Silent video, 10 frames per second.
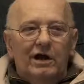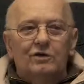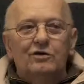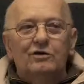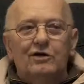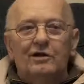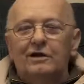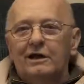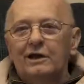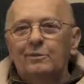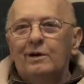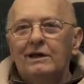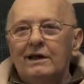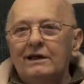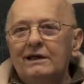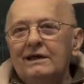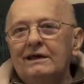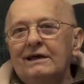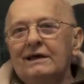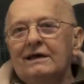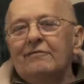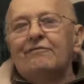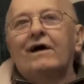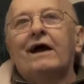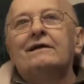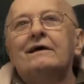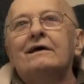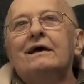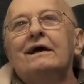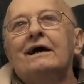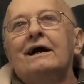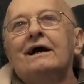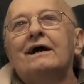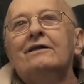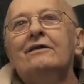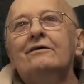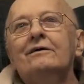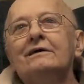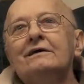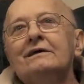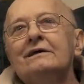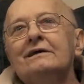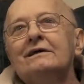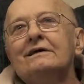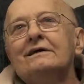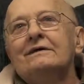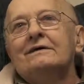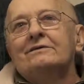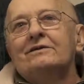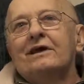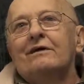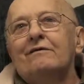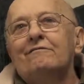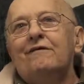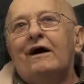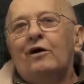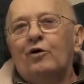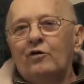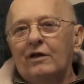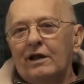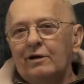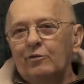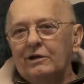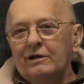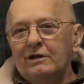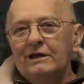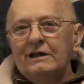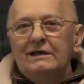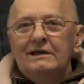No, I couldn't tell anybody. In fact, I had to take a vow that I wouldn't